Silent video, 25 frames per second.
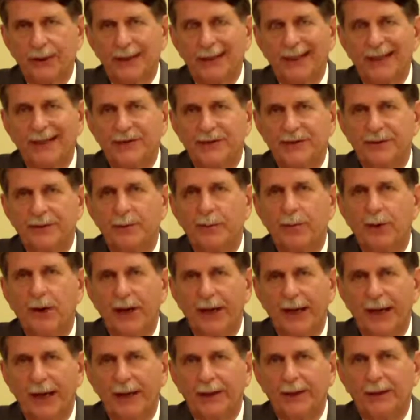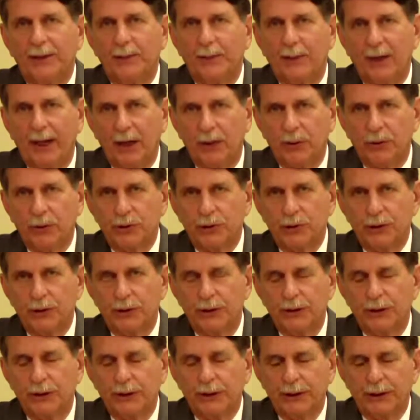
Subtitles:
and that's the Barnett pouch.